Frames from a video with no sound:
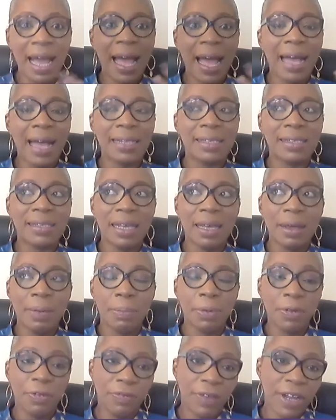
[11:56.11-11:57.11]
and
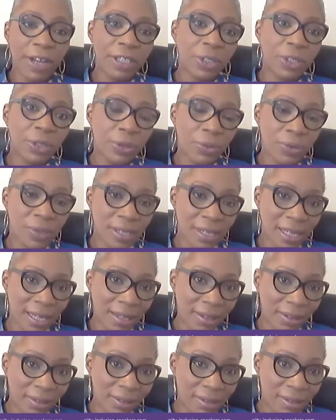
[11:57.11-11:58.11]
professional
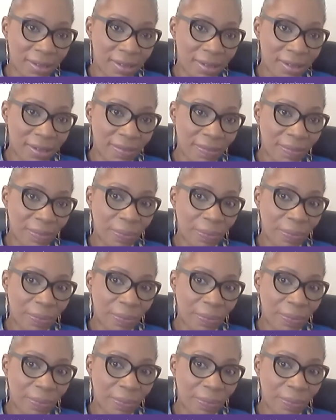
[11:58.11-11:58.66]
skills.